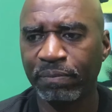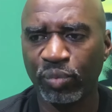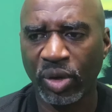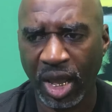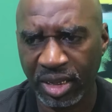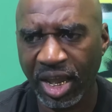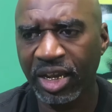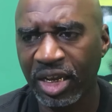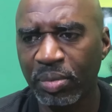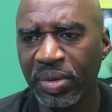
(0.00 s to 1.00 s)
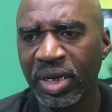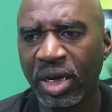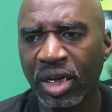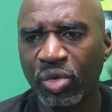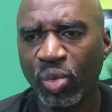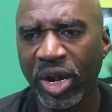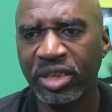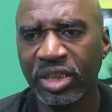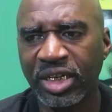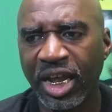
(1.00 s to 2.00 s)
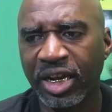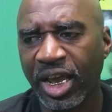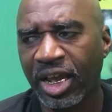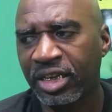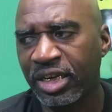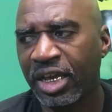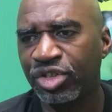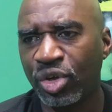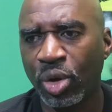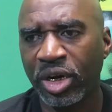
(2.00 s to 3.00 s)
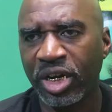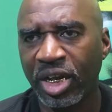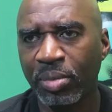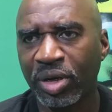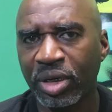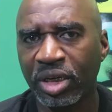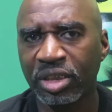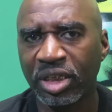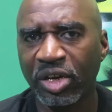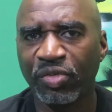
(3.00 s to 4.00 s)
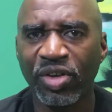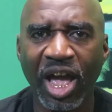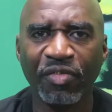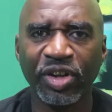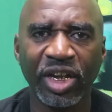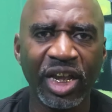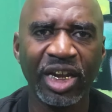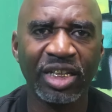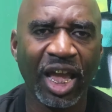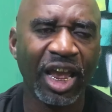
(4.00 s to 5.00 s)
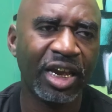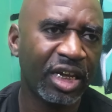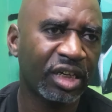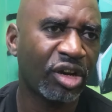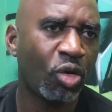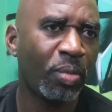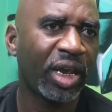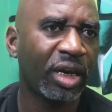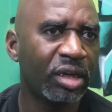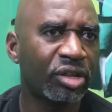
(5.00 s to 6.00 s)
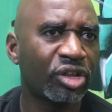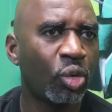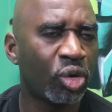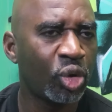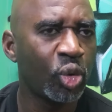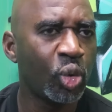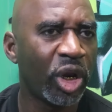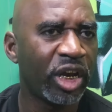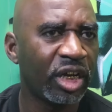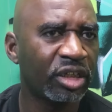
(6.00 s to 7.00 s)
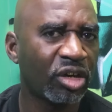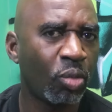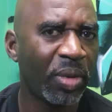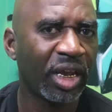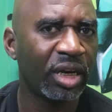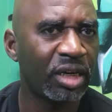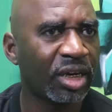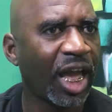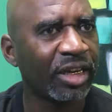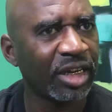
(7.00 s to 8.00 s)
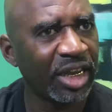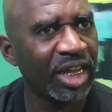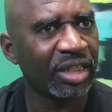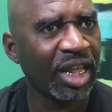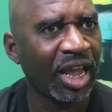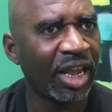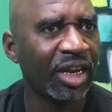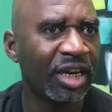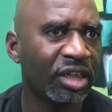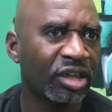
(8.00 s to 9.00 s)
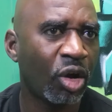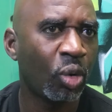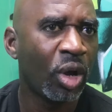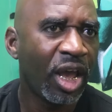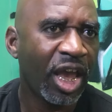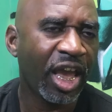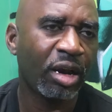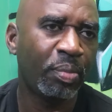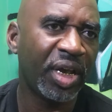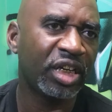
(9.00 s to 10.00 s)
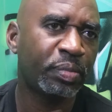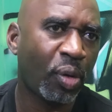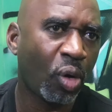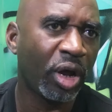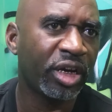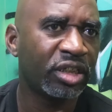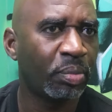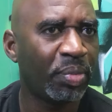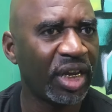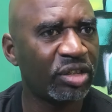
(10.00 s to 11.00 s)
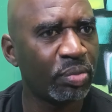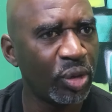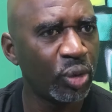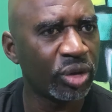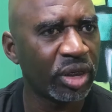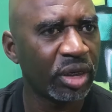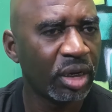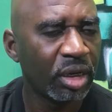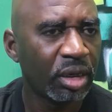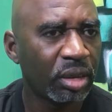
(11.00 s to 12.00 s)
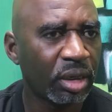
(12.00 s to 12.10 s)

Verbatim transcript: and I think it'll be other races that that that joined in because if not for anything, niggas gonna make it look so cool and niggas gonna make it look like the it thing and niggas gonna have the best parties, the best music